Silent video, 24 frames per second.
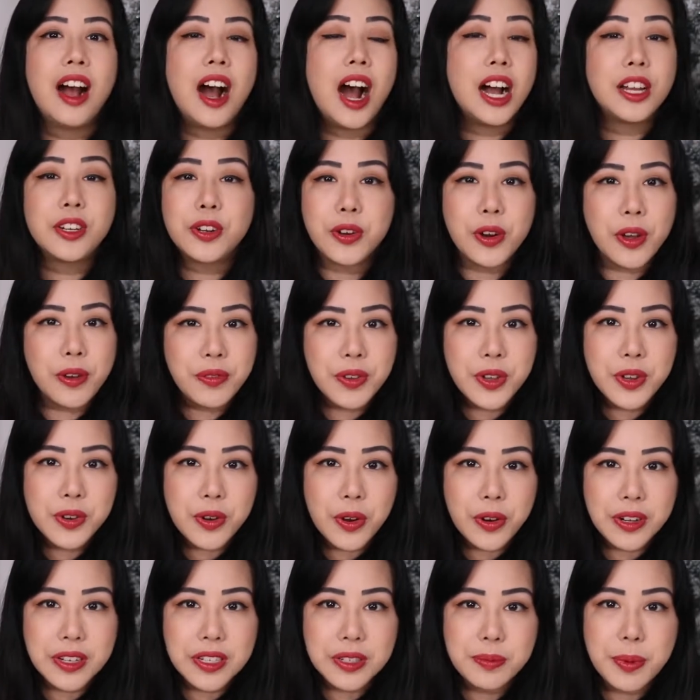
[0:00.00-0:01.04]
I don't know if you
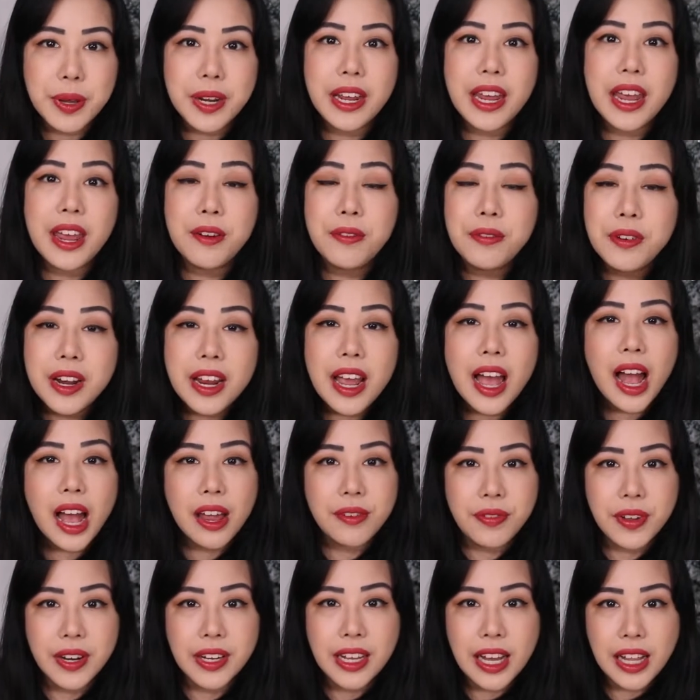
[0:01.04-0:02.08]
noticed, but every
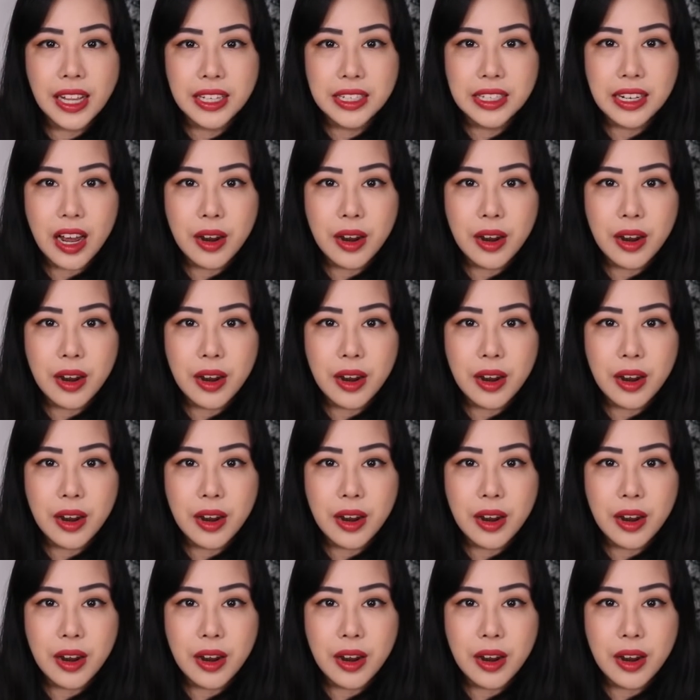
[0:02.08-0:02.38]
advent calendar